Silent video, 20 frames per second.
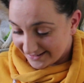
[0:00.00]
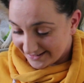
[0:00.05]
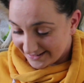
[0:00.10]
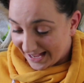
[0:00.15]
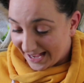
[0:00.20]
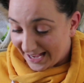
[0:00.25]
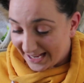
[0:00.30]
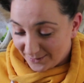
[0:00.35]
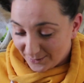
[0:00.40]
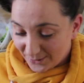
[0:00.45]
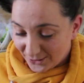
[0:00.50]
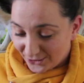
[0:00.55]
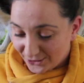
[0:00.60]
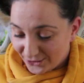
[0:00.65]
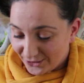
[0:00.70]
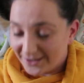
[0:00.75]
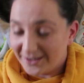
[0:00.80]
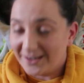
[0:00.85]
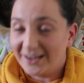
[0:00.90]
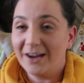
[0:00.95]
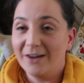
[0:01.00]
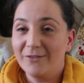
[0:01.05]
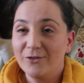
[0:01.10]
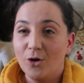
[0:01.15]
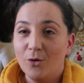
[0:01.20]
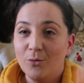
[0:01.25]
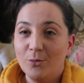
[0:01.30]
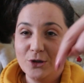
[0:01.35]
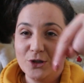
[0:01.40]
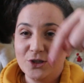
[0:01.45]
Hi, Woo. I've
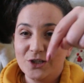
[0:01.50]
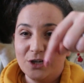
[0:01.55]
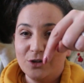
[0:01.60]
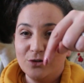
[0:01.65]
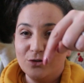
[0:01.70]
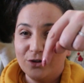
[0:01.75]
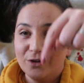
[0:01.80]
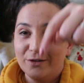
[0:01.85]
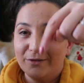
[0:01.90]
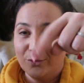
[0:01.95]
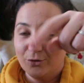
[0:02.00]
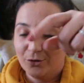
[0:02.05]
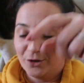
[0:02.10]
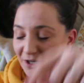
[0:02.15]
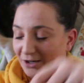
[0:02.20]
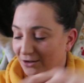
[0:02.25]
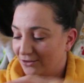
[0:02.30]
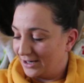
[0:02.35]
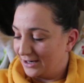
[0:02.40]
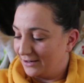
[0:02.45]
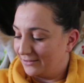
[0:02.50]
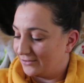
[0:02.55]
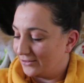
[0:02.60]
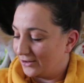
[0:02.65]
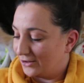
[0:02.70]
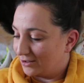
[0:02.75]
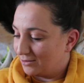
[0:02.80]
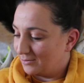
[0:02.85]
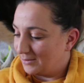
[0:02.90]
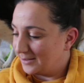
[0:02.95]
got Woos down on the floor here right in
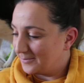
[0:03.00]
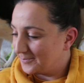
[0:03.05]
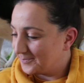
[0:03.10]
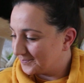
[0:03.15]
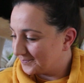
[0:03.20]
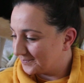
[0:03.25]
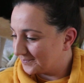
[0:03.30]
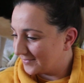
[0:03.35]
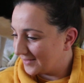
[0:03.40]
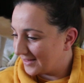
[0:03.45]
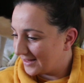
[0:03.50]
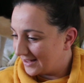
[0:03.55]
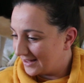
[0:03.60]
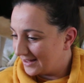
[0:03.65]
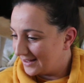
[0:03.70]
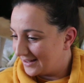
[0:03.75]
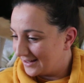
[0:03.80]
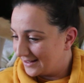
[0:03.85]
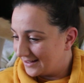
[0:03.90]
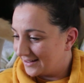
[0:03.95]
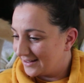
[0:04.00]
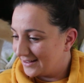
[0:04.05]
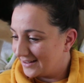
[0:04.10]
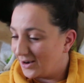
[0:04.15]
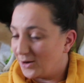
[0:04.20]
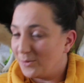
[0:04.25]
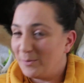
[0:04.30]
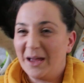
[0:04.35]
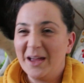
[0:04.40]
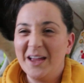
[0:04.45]
front of me.
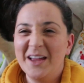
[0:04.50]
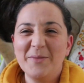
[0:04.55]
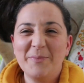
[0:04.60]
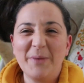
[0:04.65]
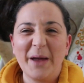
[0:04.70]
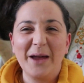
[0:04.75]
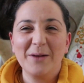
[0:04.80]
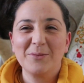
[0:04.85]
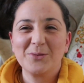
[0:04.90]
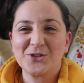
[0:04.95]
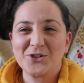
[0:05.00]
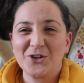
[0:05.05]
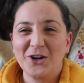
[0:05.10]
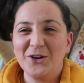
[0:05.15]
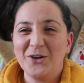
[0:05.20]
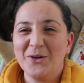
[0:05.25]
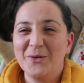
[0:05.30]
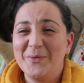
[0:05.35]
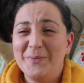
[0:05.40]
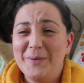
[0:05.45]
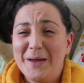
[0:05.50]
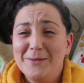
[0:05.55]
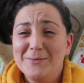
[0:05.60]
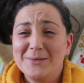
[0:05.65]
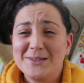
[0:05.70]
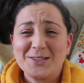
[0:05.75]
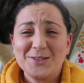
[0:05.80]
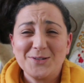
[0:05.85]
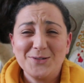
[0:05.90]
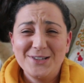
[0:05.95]
Oh,
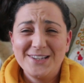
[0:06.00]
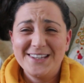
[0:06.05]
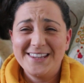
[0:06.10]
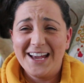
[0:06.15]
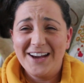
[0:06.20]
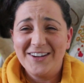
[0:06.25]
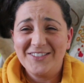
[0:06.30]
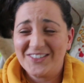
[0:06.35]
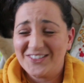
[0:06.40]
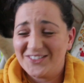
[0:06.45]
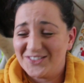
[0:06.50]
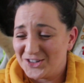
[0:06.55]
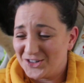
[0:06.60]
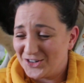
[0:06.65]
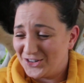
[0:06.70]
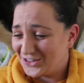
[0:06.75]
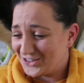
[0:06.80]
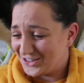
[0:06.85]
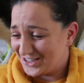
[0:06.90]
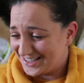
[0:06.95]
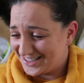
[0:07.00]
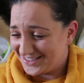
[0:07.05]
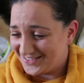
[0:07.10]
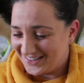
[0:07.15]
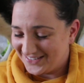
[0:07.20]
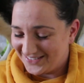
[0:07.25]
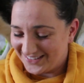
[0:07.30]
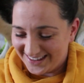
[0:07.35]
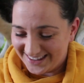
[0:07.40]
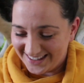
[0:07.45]
Pip's stolen that from Jock. She's
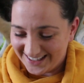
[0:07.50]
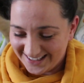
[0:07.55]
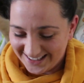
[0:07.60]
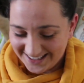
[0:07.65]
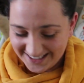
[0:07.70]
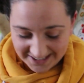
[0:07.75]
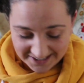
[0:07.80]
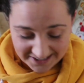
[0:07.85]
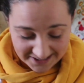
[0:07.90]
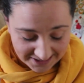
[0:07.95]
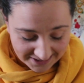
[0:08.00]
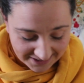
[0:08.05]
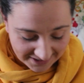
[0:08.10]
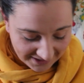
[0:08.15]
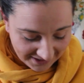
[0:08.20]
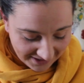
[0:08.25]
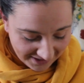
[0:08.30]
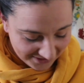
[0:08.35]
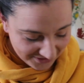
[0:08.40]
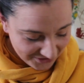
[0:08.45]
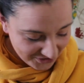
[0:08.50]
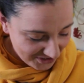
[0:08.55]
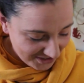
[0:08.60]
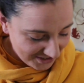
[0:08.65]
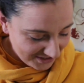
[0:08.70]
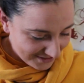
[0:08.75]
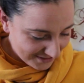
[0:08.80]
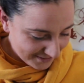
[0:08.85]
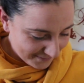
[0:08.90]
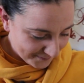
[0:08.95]
away with it. Ah,
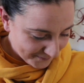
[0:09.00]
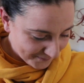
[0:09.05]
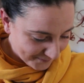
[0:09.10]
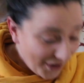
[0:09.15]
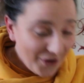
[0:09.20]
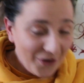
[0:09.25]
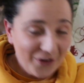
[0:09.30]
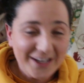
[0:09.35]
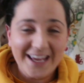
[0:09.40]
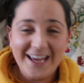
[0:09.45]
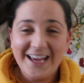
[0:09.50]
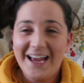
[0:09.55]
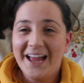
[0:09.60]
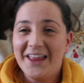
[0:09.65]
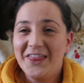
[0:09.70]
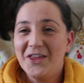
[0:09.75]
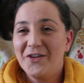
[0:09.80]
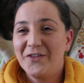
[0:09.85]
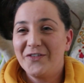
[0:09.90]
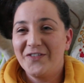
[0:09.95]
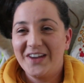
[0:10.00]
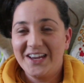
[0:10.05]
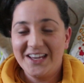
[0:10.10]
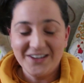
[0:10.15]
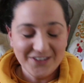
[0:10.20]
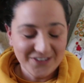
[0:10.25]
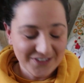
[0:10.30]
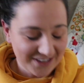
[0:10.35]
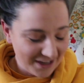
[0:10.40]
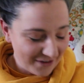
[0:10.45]
jeez. Okay, and the
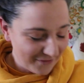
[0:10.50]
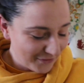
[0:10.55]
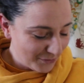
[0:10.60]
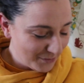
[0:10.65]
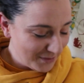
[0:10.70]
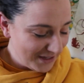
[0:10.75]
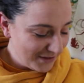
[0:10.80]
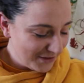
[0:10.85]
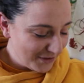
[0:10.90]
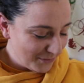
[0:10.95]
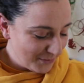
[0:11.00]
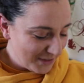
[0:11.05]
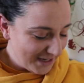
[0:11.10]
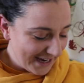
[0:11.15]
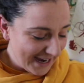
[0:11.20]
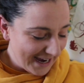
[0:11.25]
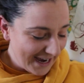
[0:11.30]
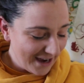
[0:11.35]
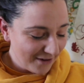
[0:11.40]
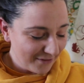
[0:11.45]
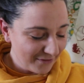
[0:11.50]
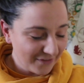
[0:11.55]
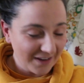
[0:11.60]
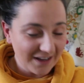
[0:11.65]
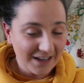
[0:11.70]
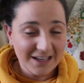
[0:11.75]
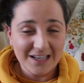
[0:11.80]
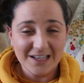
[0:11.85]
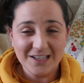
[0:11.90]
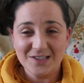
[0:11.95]
final giveaway that we have
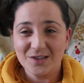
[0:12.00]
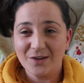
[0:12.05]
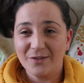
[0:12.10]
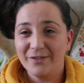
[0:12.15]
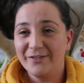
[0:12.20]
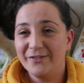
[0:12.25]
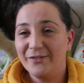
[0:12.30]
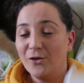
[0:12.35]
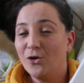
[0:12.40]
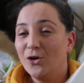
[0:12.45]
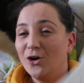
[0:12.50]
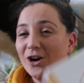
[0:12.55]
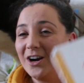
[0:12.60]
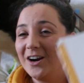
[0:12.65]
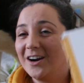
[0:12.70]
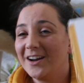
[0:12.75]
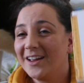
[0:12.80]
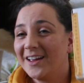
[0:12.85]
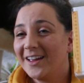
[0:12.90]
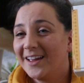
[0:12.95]
is for